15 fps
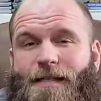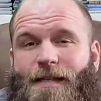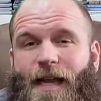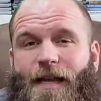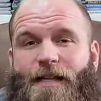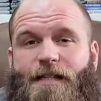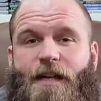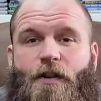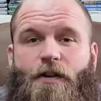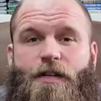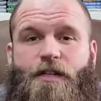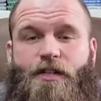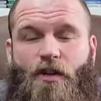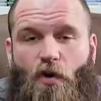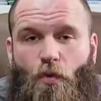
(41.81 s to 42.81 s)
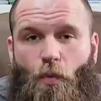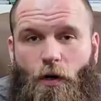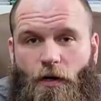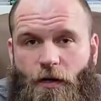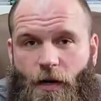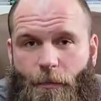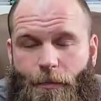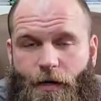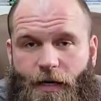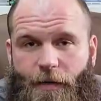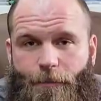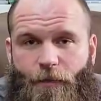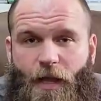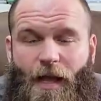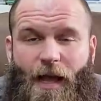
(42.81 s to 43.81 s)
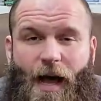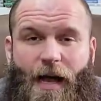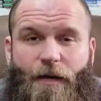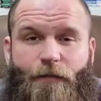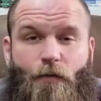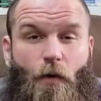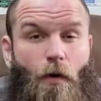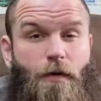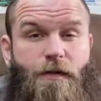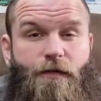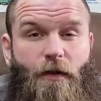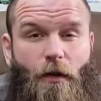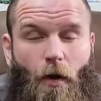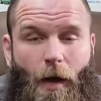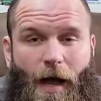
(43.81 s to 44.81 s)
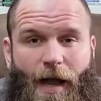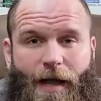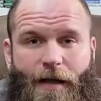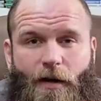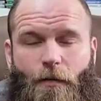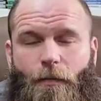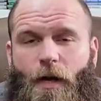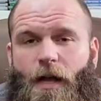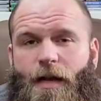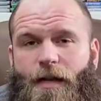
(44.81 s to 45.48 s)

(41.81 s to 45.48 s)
Sanitary Stoneware Company out of Roseville, Ohio.